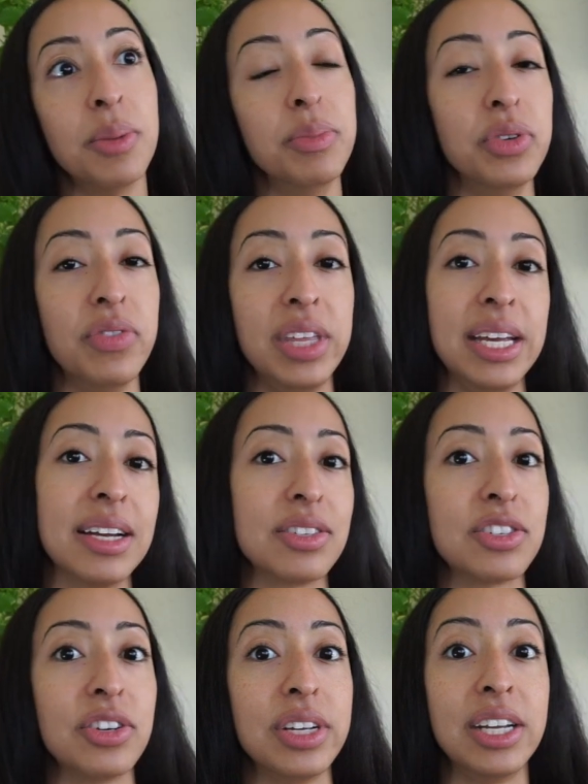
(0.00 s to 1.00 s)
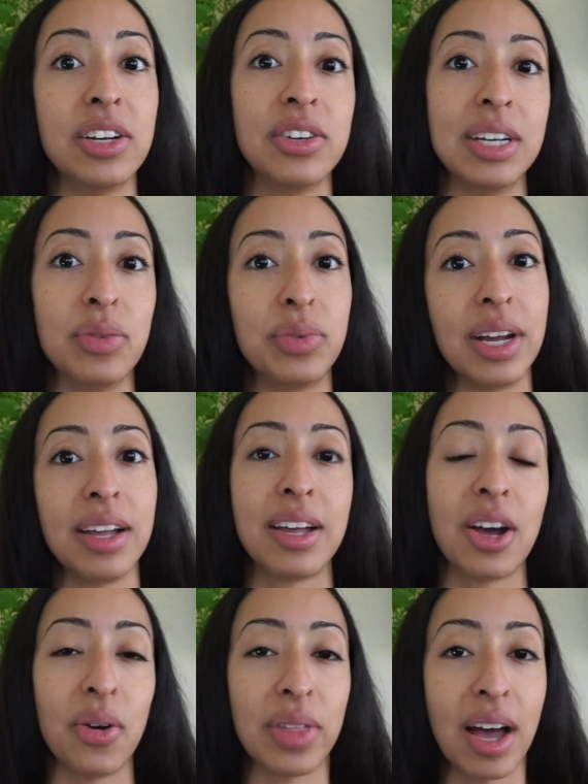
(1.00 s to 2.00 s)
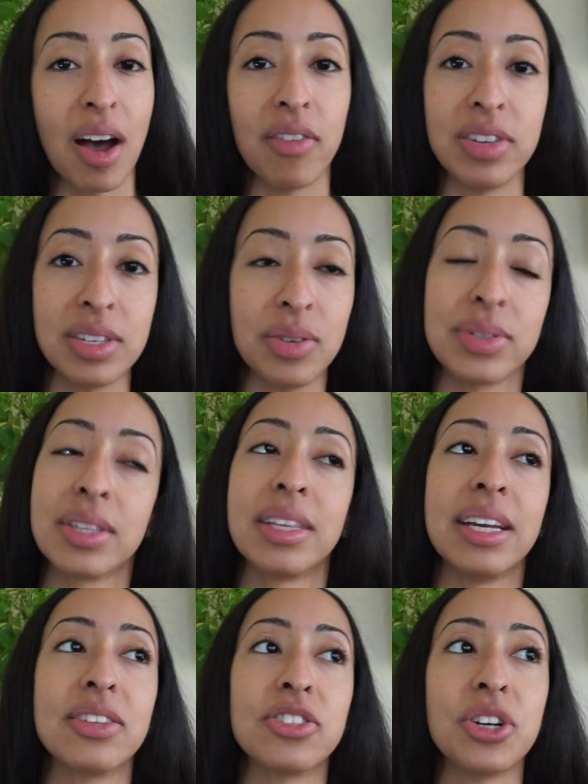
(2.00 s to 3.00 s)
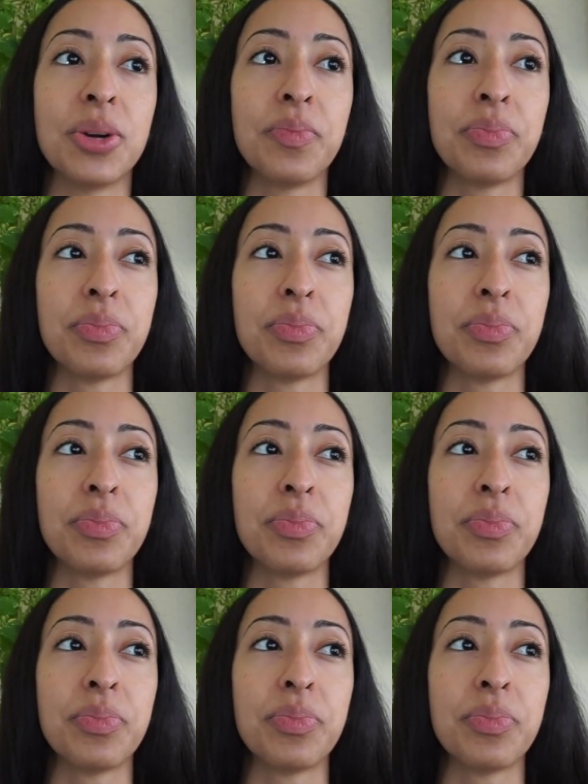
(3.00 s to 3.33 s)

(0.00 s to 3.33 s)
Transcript: move the answer here and it wouldn't go, that obviously wasn't the answer.